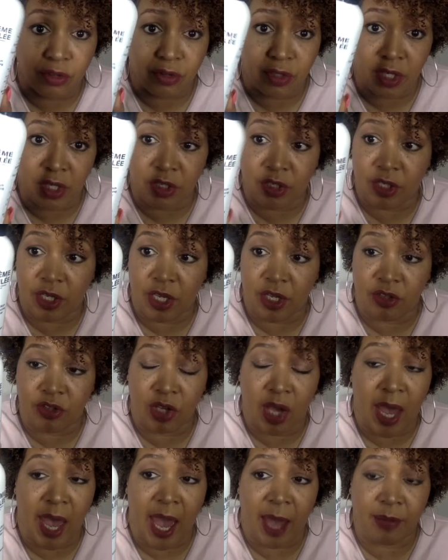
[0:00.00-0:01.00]
This is
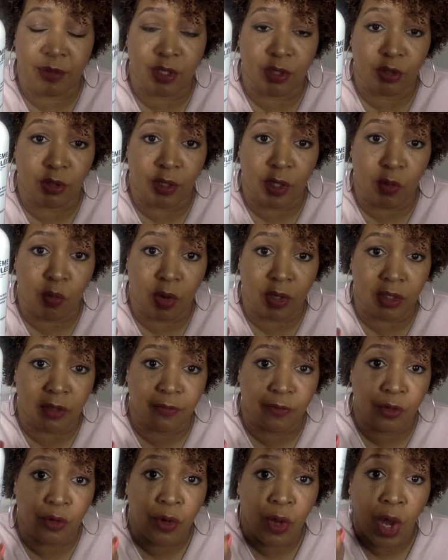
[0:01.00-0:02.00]
absolutely
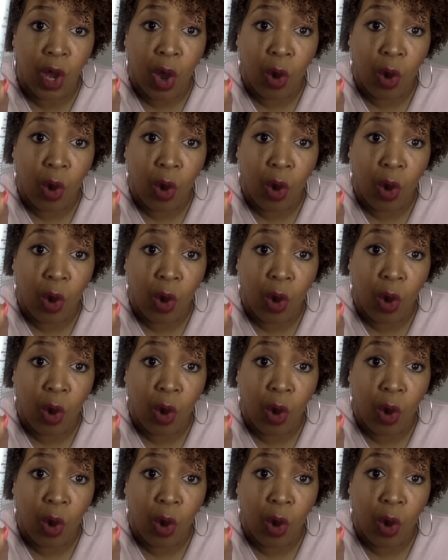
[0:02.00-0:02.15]
wonderful.